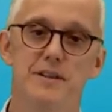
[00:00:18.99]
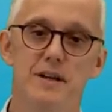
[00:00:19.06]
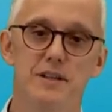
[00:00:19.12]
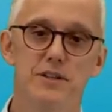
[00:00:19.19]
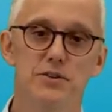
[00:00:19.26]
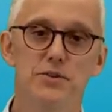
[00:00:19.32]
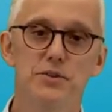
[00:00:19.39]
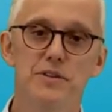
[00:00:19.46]
at
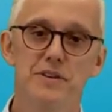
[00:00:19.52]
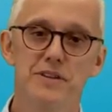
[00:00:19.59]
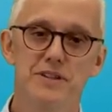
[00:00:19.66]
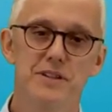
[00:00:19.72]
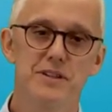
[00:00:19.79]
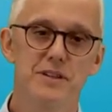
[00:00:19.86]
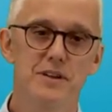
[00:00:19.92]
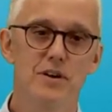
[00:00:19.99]
the
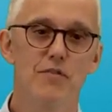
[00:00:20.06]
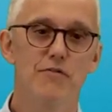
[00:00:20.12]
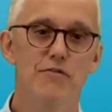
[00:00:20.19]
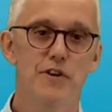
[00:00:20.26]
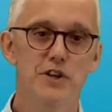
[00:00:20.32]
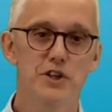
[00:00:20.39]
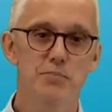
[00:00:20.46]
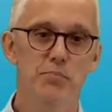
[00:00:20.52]
University of
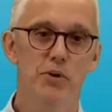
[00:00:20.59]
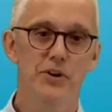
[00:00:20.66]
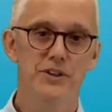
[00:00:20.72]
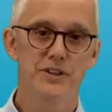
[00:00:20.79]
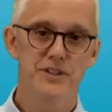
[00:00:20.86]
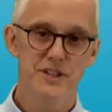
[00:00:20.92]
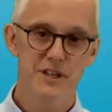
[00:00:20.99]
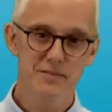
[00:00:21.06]
French
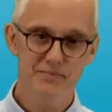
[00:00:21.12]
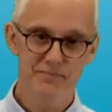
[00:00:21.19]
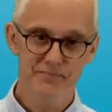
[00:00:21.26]
Polynesia.